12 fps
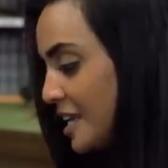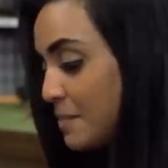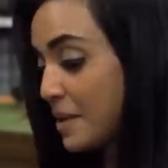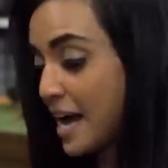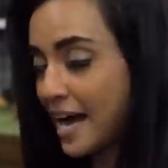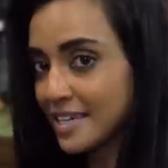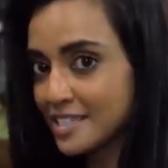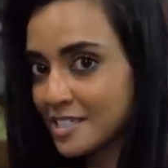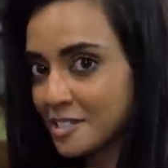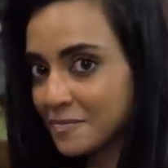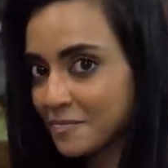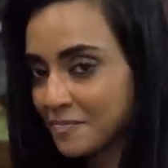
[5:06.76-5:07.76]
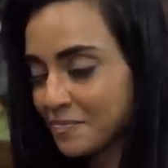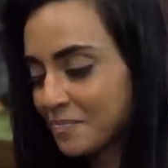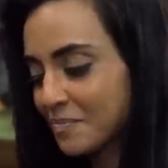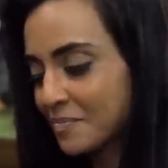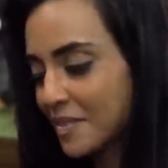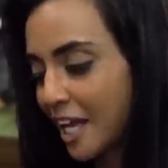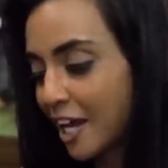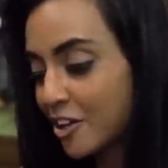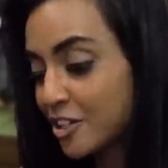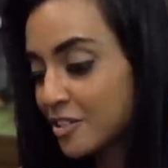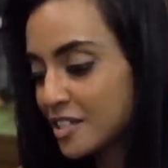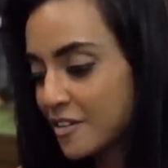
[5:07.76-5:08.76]
It passed.
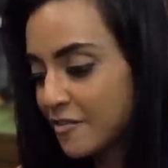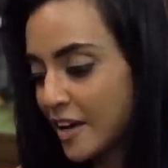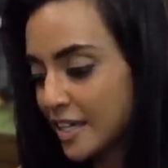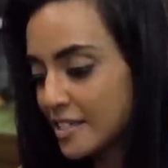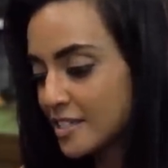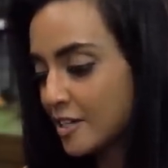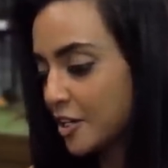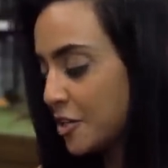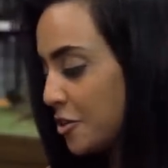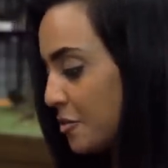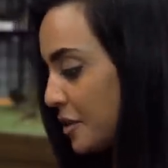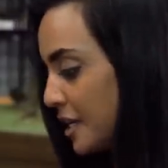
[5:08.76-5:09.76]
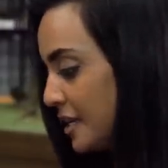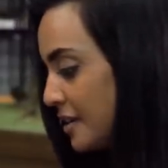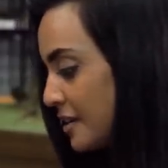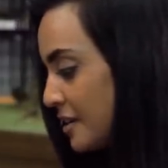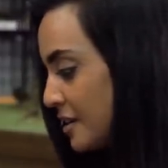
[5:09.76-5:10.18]
Aerial defense on a three.